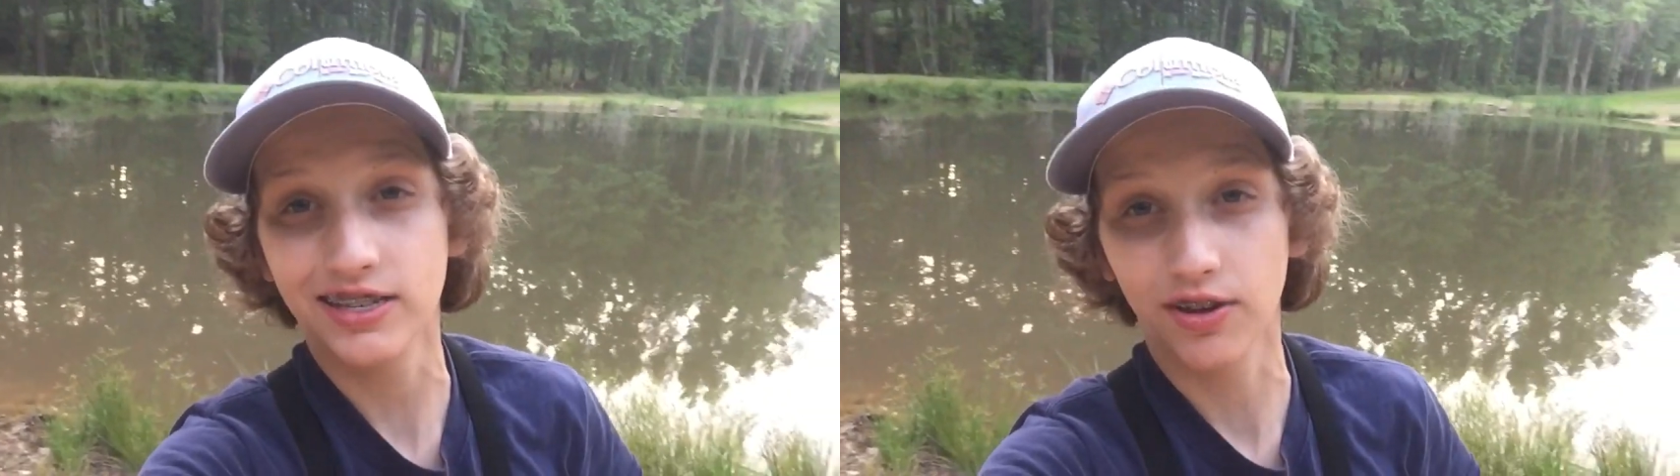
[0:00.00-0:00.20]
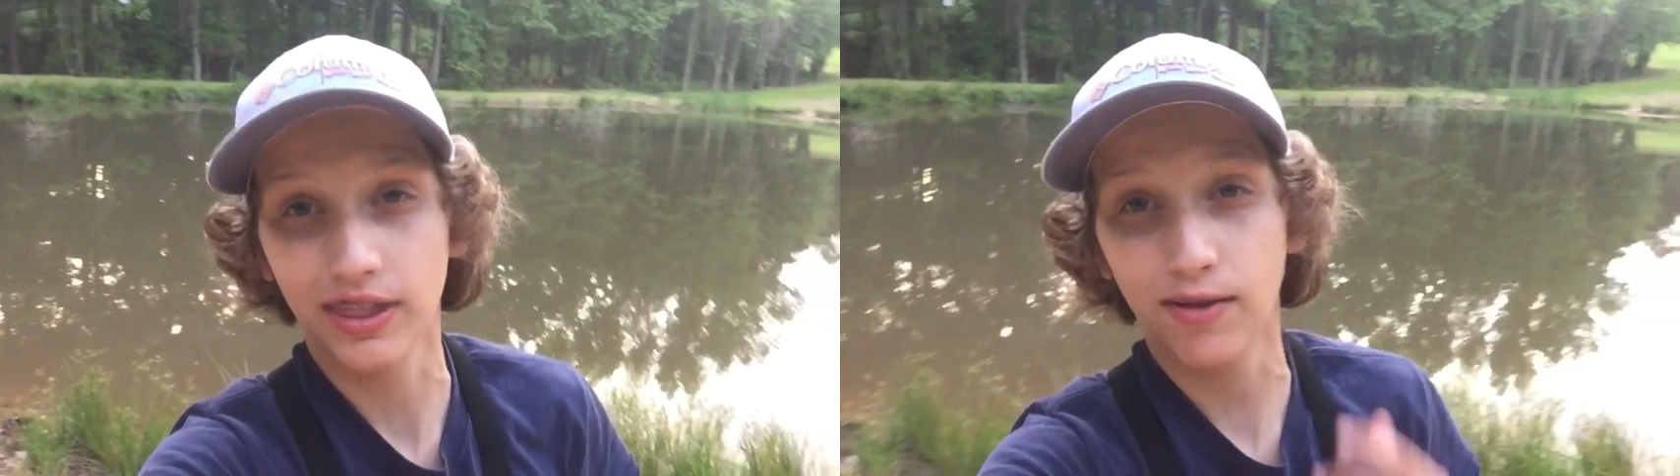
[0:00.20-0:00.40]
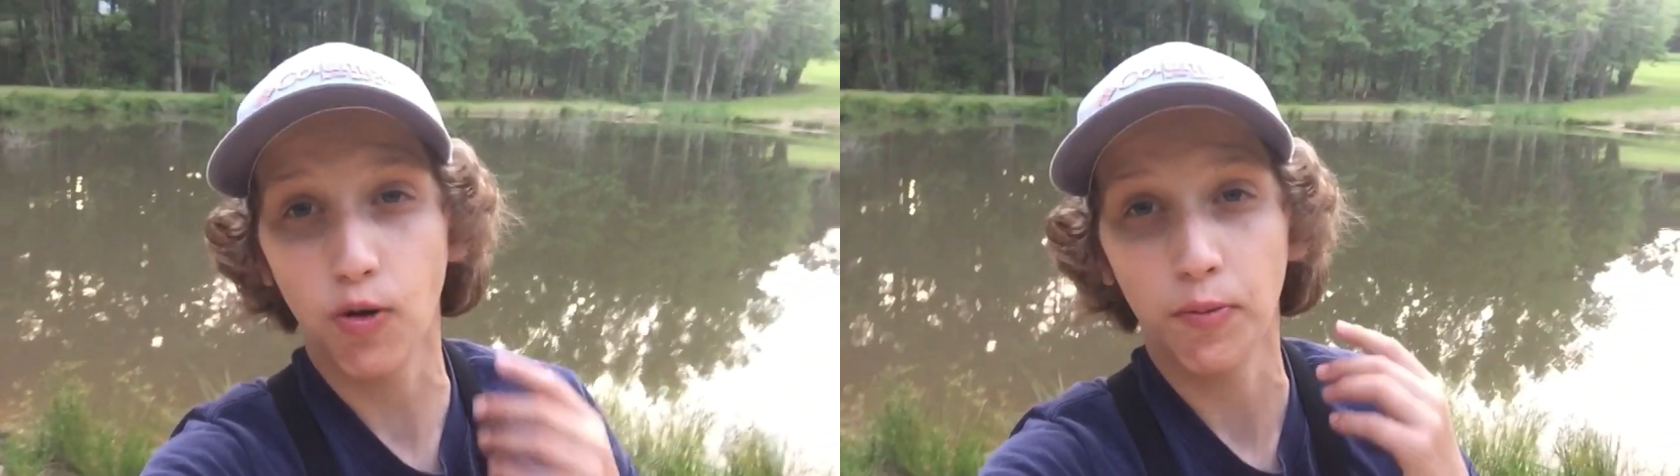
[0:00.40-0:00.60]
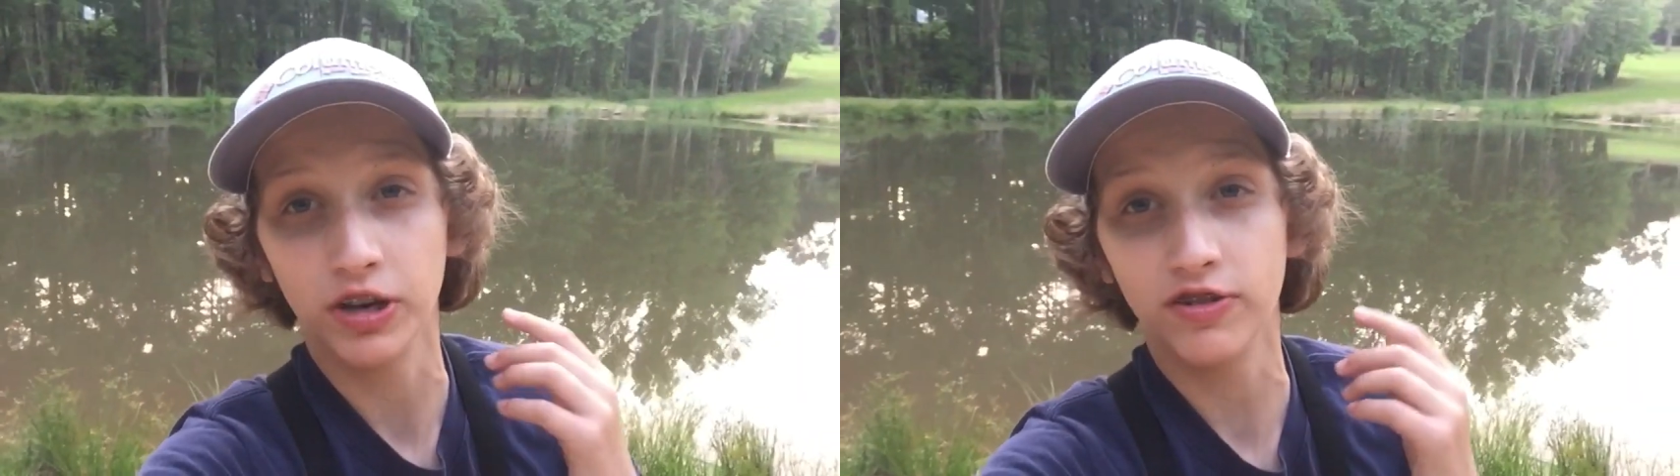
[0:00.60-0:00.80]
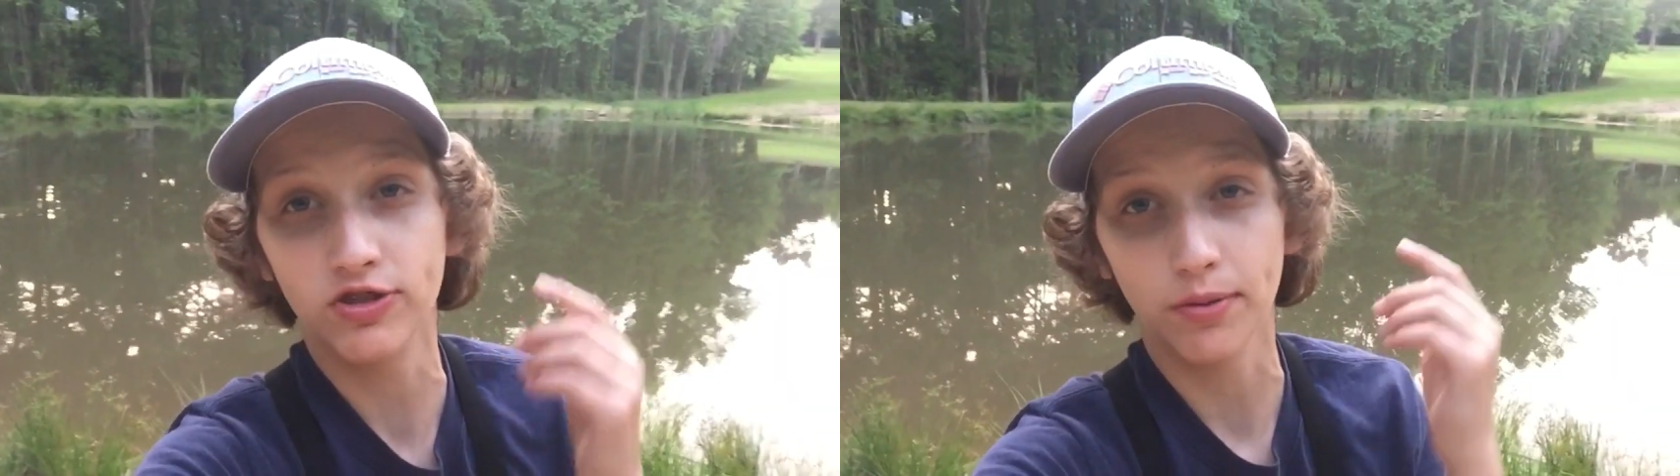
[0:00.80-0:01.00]
so I think what I'm
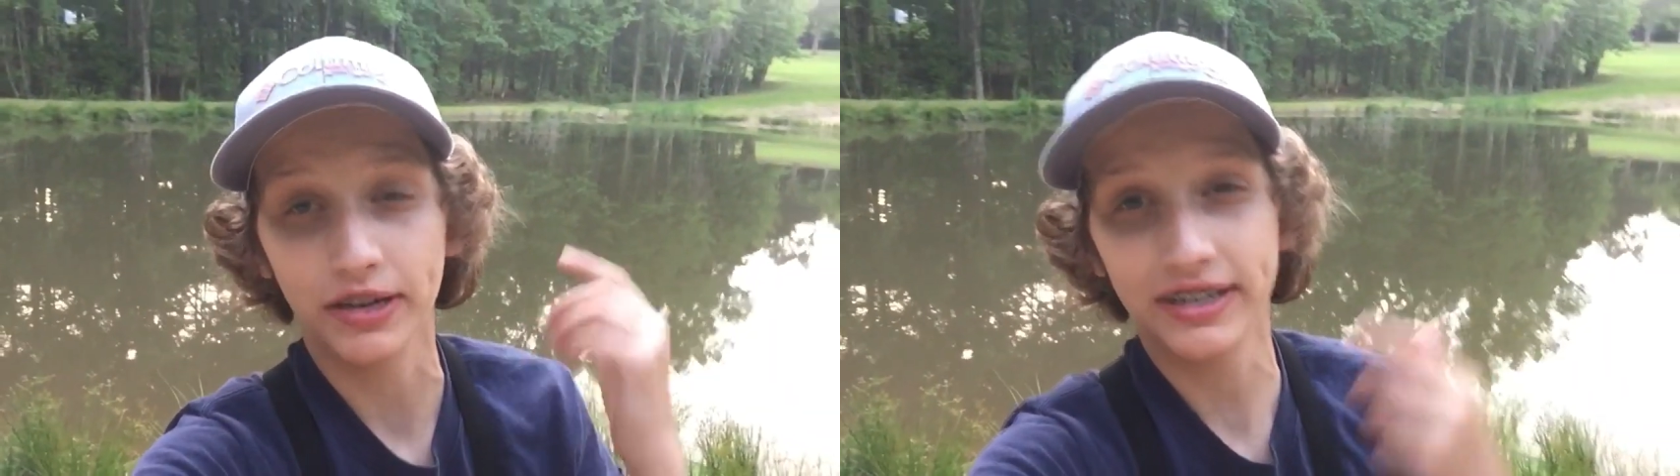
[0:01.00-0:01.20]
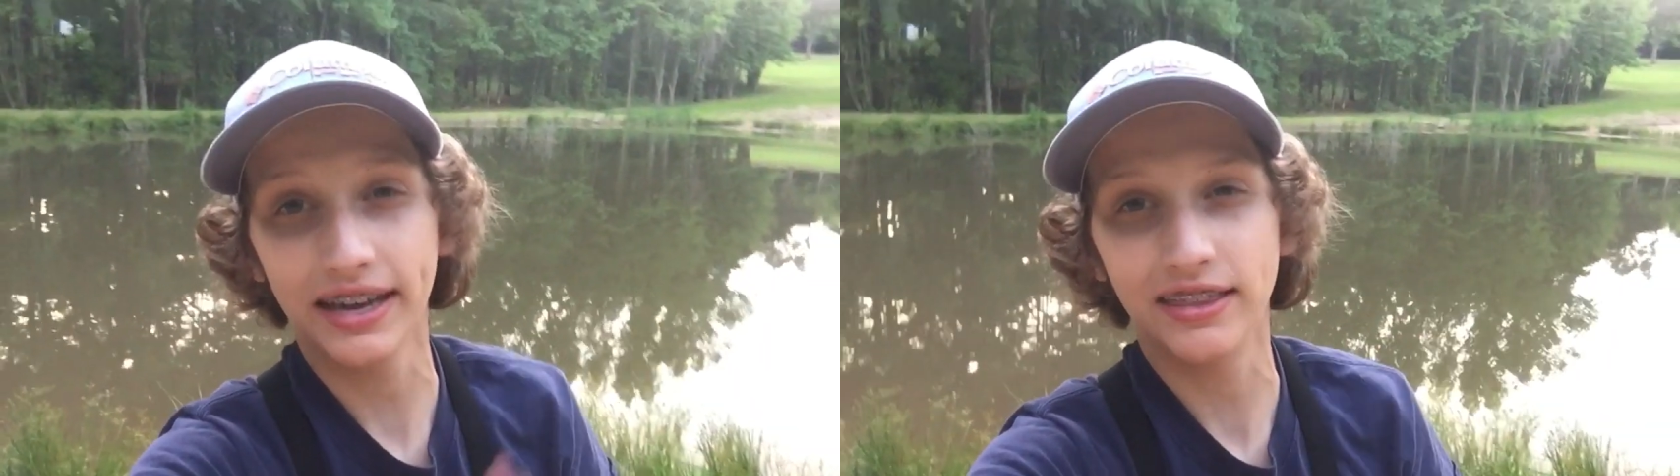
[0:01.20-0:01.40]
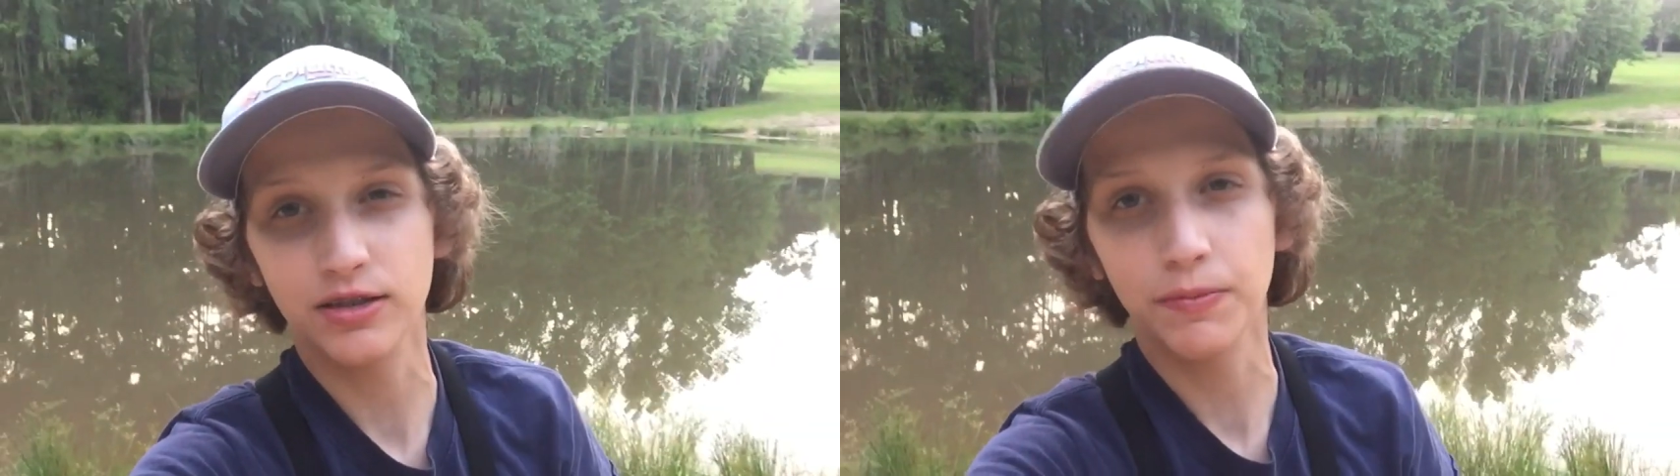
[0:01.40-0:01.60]
gonna do is I'm gonna take this